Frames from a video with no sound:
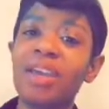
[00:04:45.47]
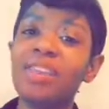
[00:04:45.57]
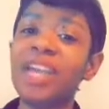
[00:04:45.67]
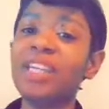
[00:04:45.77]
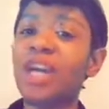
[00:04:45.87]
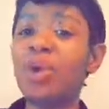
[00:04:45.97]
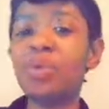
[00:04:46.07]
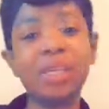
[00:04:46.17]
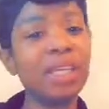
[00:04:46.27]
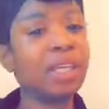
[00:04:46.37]
they don't
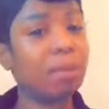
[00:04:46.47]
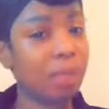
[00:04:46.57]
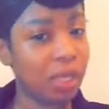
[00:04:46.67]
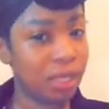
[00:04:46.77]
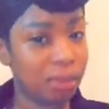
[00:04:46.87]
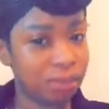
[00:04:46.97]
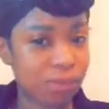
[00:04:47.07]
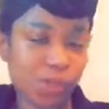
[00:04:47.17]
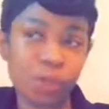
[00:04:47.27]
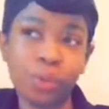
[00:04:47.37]
really commit
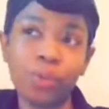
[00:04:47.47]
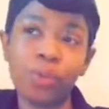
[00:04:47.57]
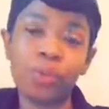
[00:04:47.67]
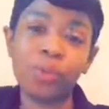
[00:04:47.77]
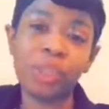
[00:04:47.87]
to